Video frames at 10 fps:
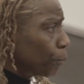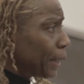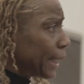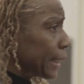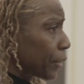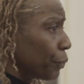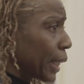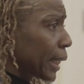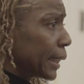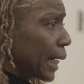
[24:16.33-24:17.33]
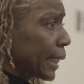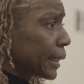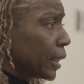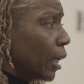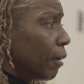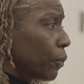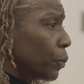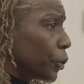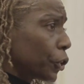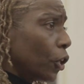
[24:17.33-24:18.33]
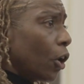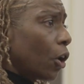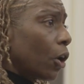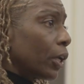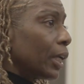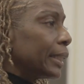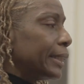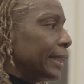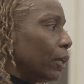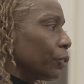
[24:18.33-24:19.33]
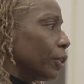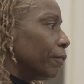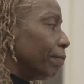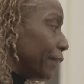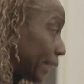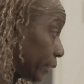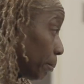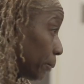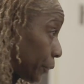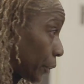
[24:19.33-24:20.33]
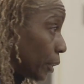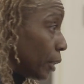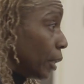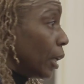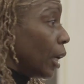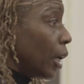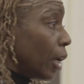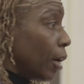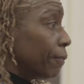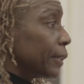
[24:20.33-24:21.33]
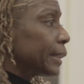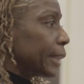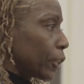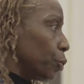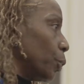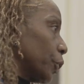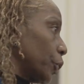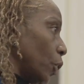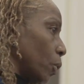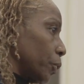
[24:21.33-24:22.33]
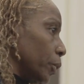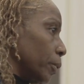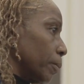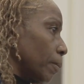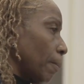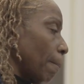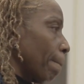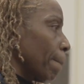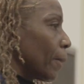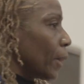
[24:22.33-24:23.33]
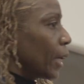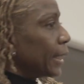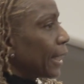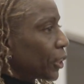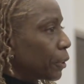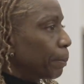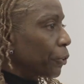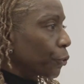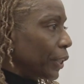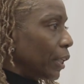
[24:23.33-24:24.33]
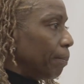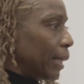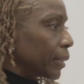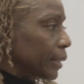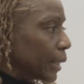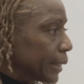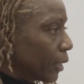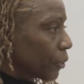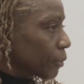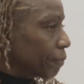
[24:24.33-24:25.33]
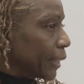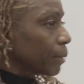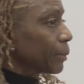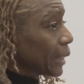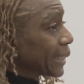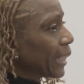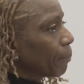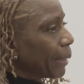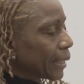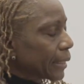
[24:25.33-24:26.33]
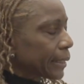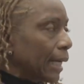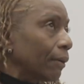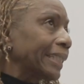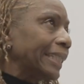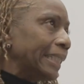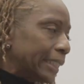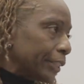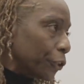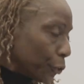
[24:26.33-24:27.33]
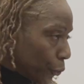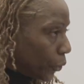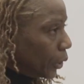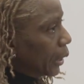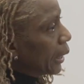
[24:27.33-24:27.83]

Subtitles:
group that gets recognized, of course, are adult victims of sexual assault. Now, the special thing about adult victims, and again, I'm making it sound easier,